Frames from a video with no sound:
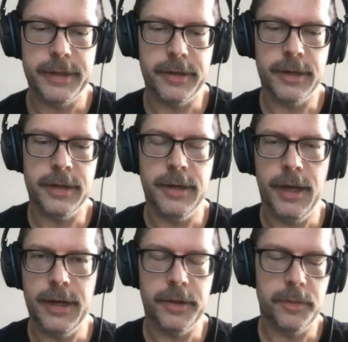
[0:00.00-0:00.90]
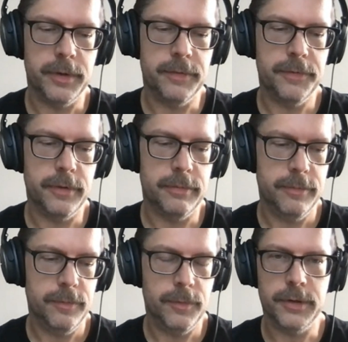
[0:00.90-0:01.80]
log and another one for
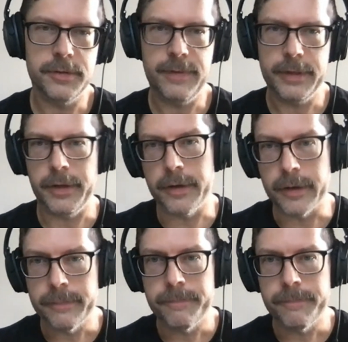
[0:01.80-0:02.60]
Windows event log?